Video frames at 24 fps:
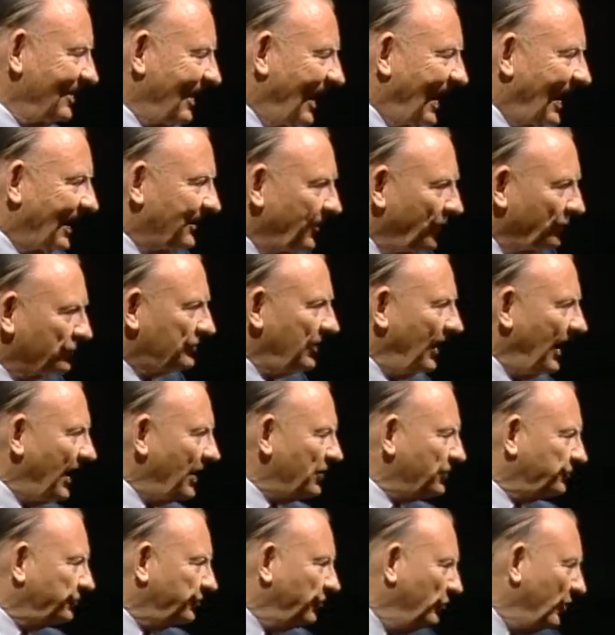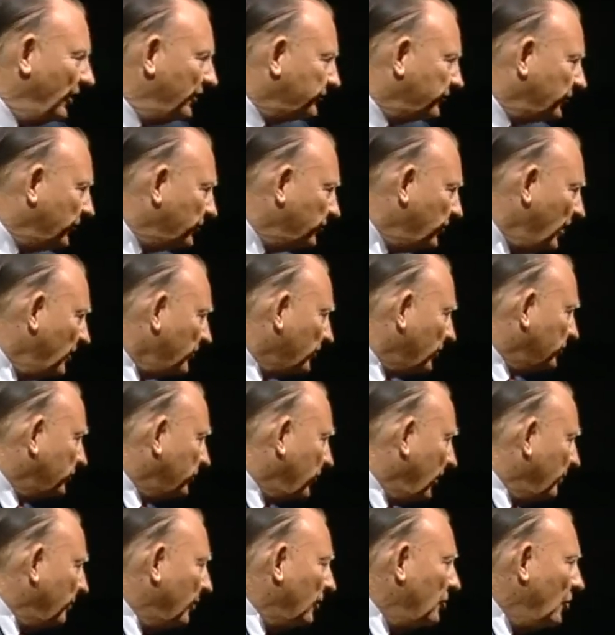And those last few inches
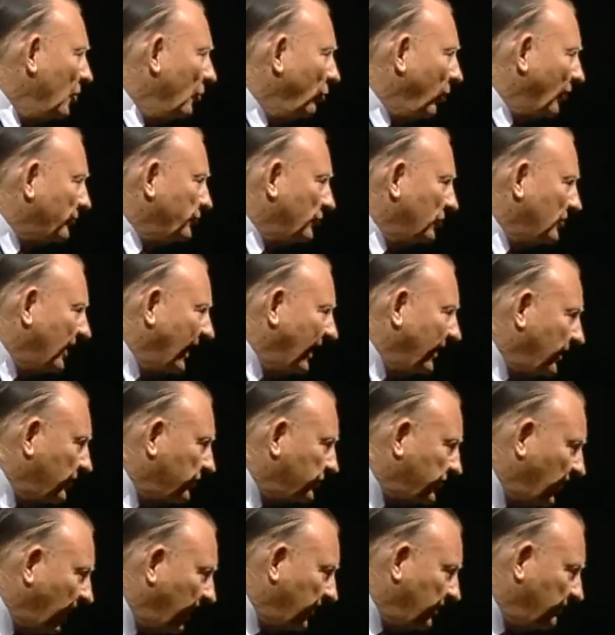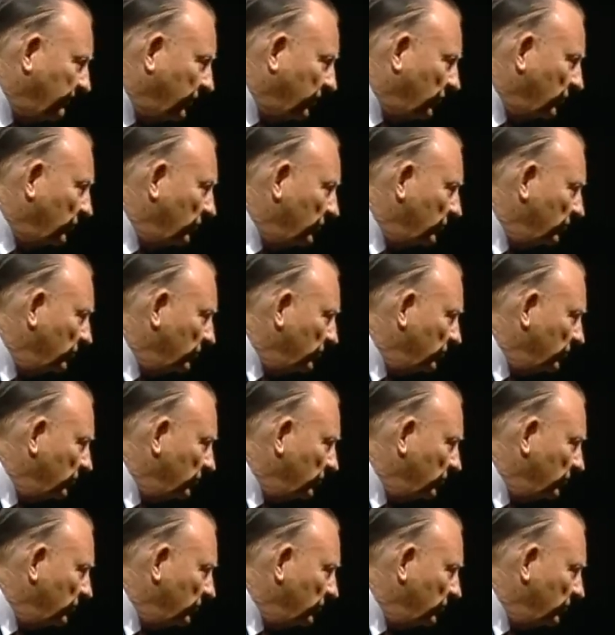determine what you got inside of you.